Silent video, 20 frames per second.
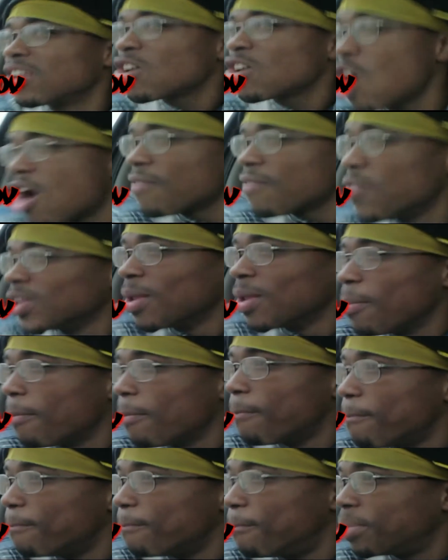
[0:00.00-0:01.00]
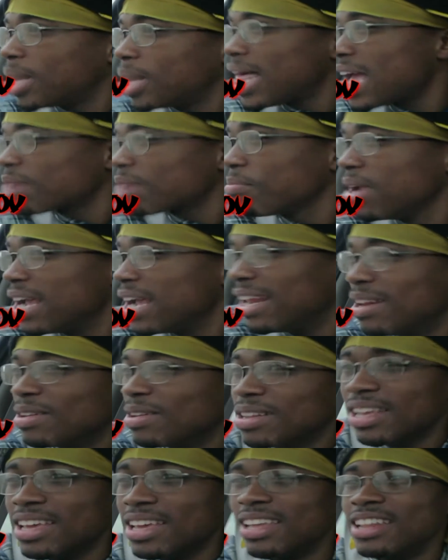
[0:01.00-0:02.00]
in a car full of black men,
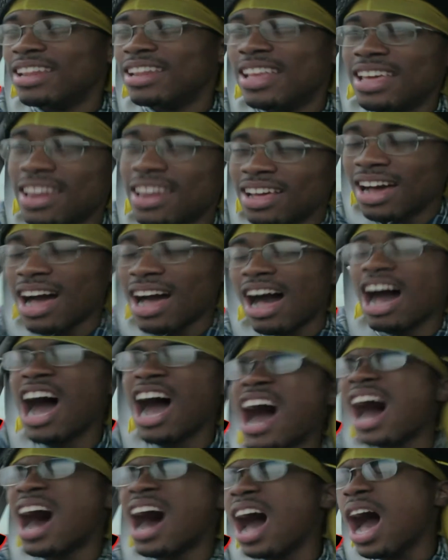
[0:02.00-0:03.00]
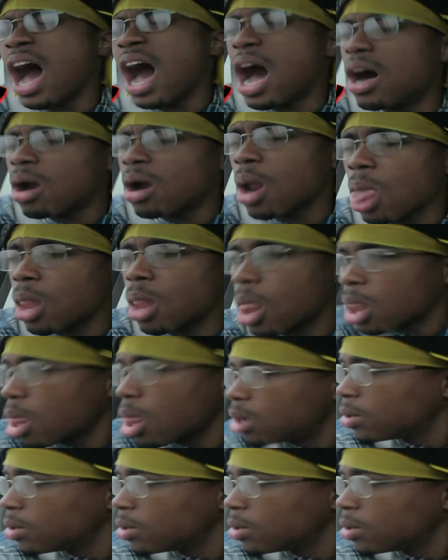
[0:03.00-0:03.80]
and, and, and, and we